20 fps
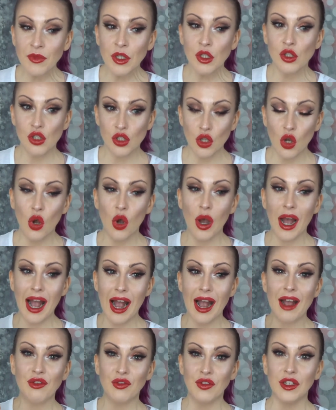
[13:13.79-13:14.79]
So
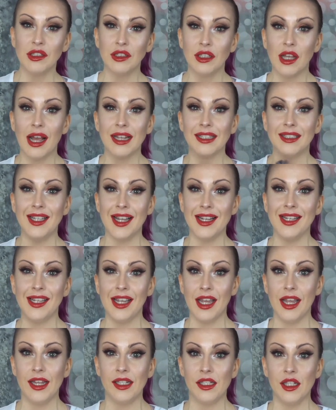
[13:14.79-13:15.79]
I feel like
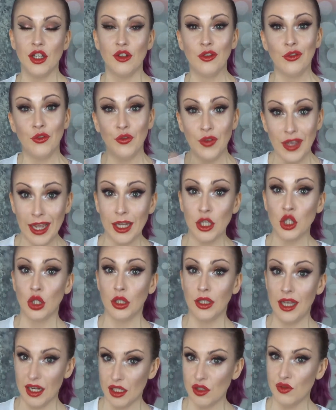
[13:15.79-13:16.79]
dedicated
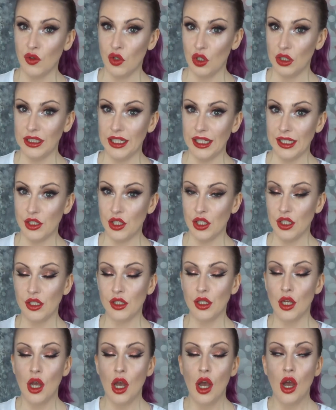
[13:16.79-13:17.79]
facial
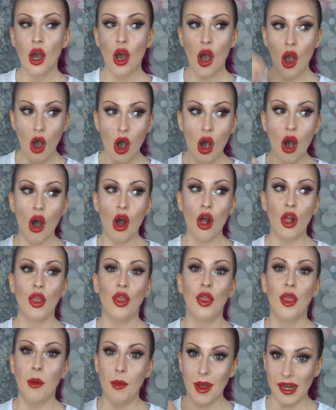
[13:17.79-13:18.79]
exfoliators are
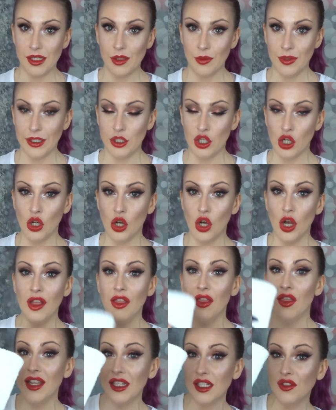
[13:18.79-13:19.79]
the best way to go,
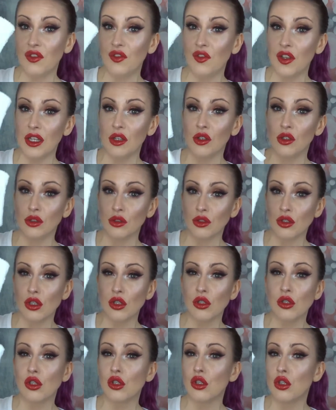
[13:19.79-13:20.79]
and this feels
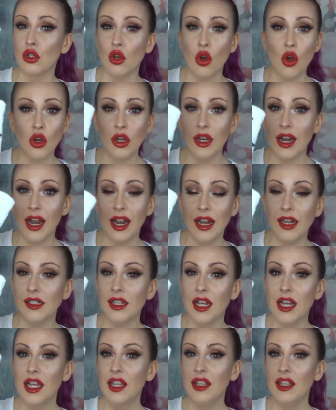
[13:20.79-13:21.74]
so nice.